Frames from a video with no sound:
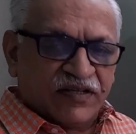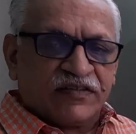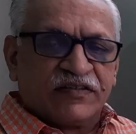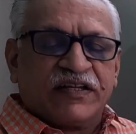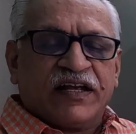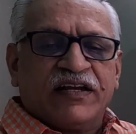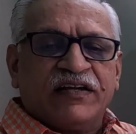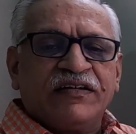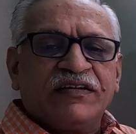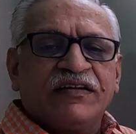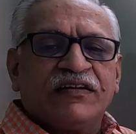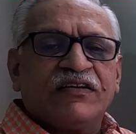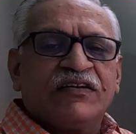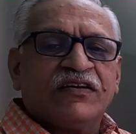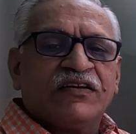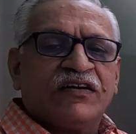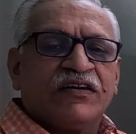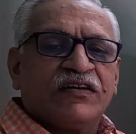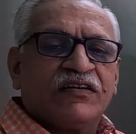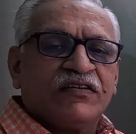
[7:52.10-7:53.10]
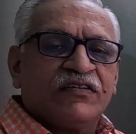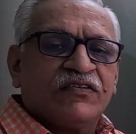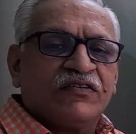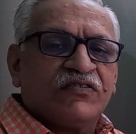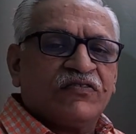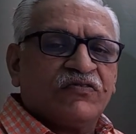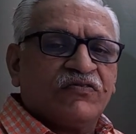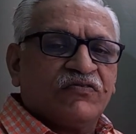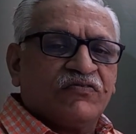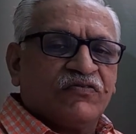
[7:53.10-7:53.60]
Then
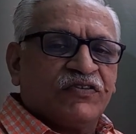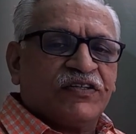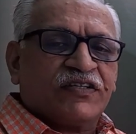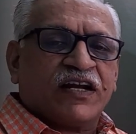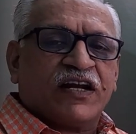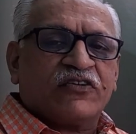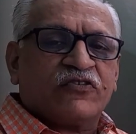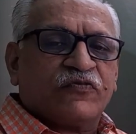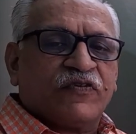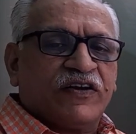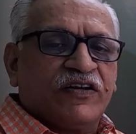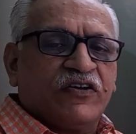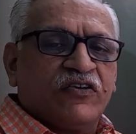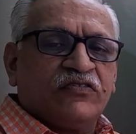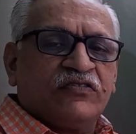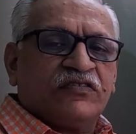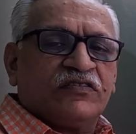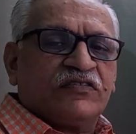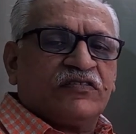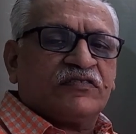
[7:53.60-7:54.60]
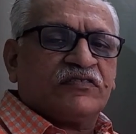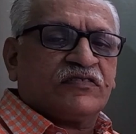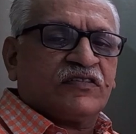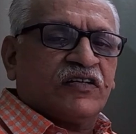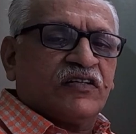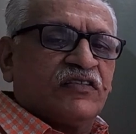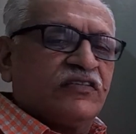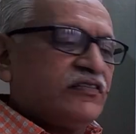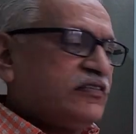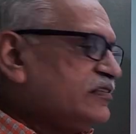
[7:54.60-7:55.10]
we try to find out
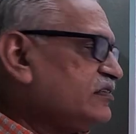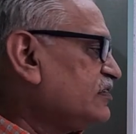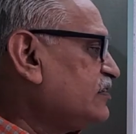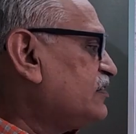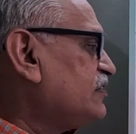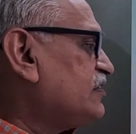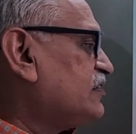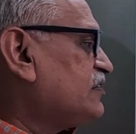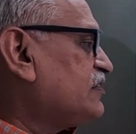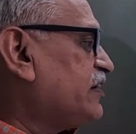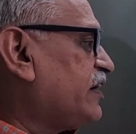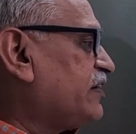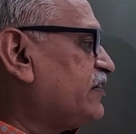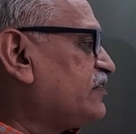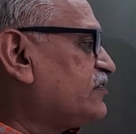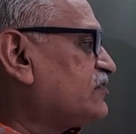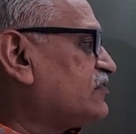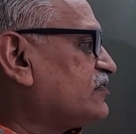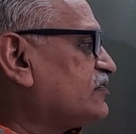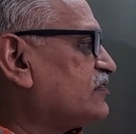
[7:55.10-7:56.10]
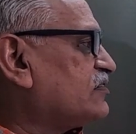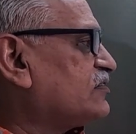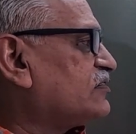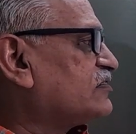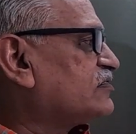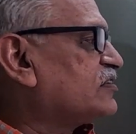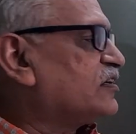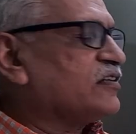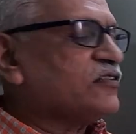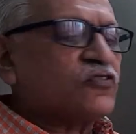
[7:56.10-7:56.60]
third
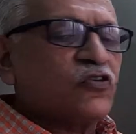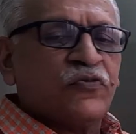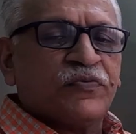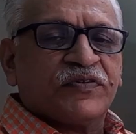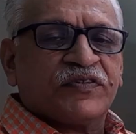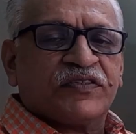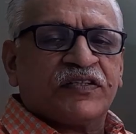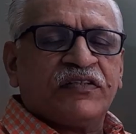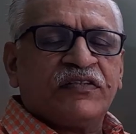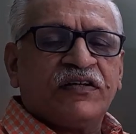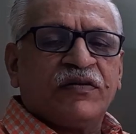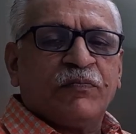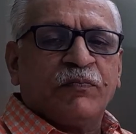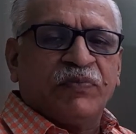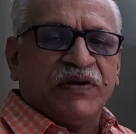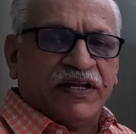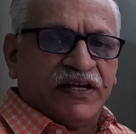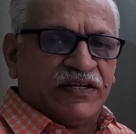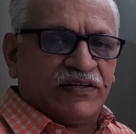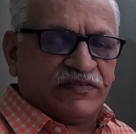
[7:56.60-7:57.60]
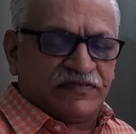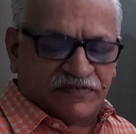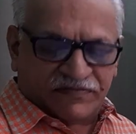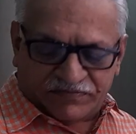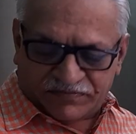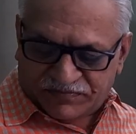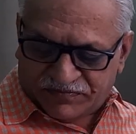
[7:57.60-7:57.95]
coefficient bn.